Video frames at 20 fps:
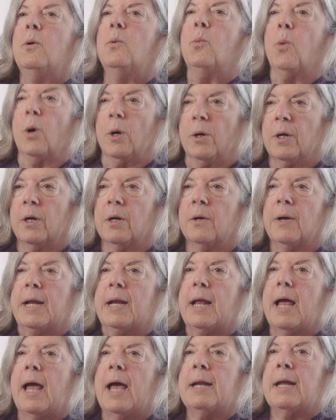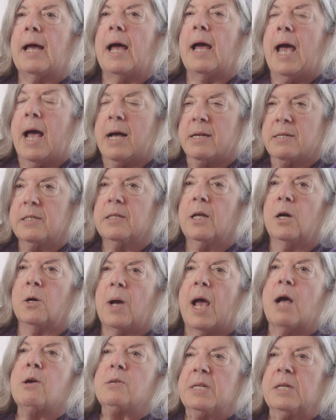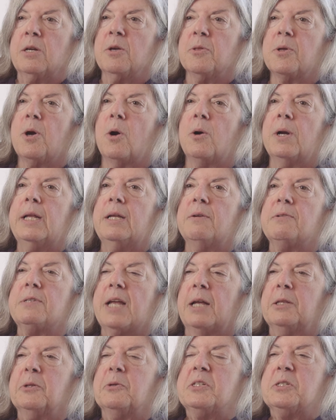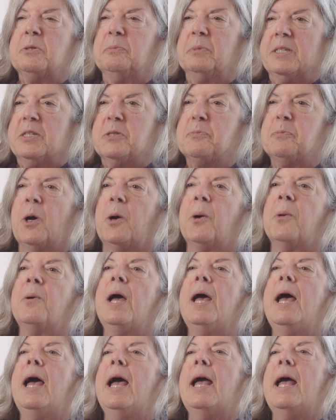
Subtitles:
worker at Haslo Housing Authority of San Luis Obispo